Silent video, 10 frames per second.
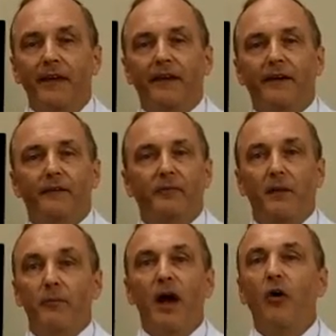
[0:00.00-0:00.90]

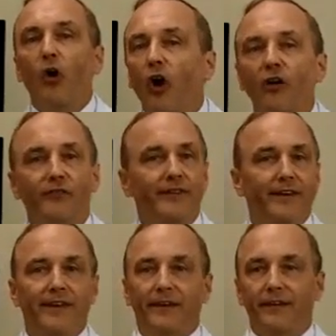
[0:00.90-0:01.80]
I'm out golfing
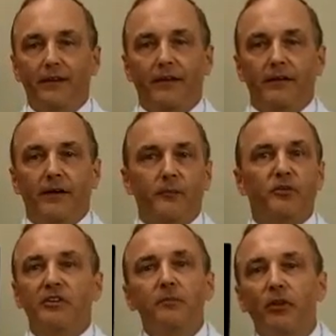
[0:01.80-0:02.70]
again. I'm
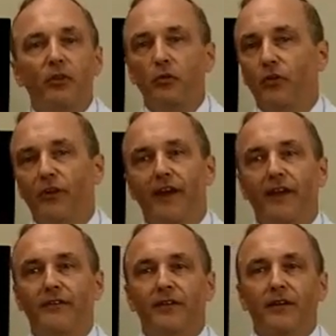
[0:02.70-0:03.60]
sleeping through the
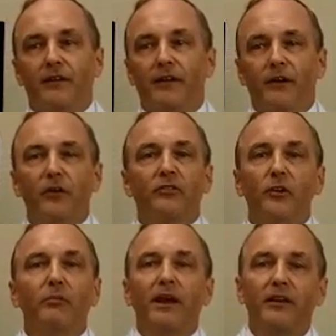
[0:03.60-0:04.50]
night. I don't have to
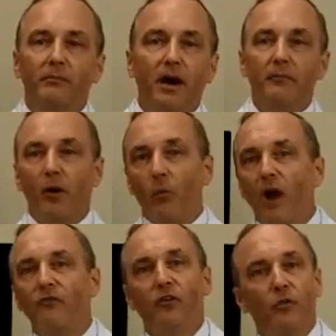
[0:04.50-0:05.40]
depend upon my
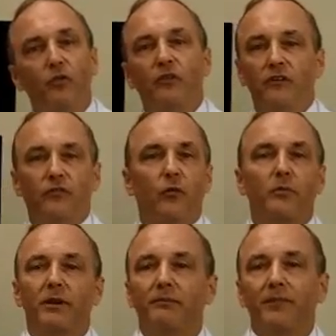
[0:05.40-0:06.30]
wife to do things for
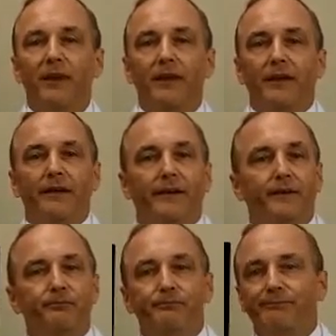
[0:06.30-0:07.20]
me.
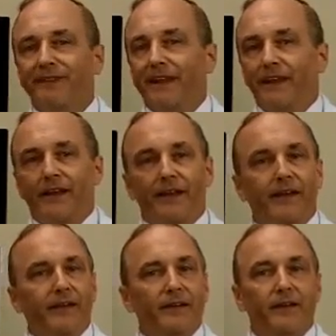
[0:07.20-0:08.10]

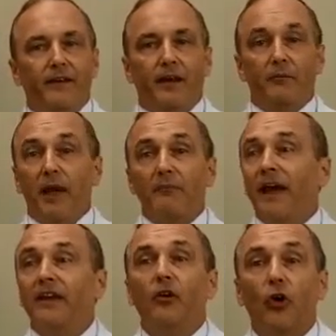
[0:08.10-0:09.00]
I'm
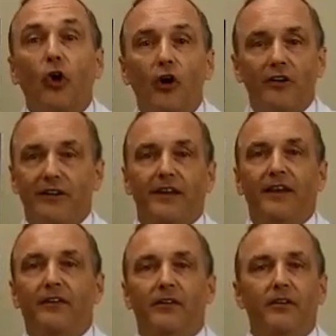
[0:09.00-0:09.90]
back in the garden
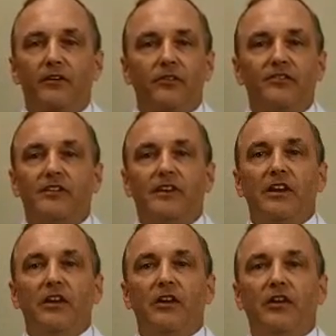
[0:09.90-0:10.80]
again. Just,
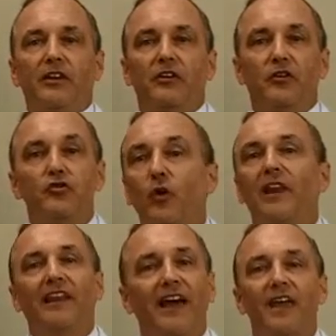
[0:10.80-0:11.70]
you can enjoy
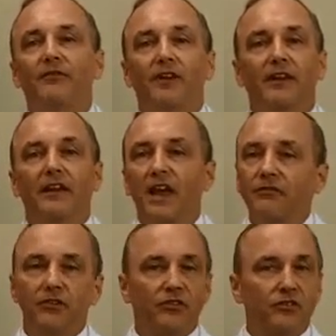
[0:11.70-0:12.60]
life again.
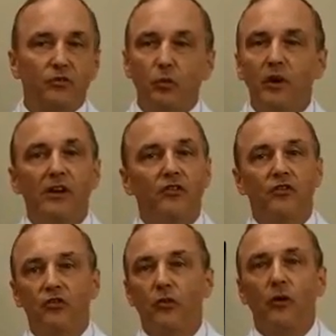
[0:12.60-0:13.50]
Life is sweet, it's
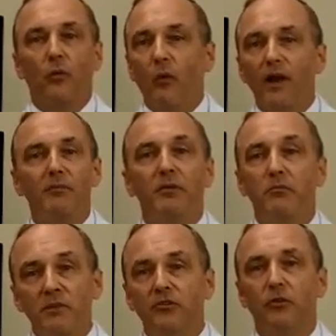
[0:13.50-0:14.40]
short. Why be
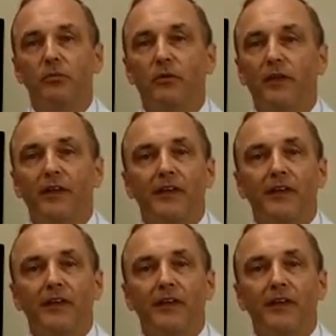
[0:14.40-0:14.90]
miserable?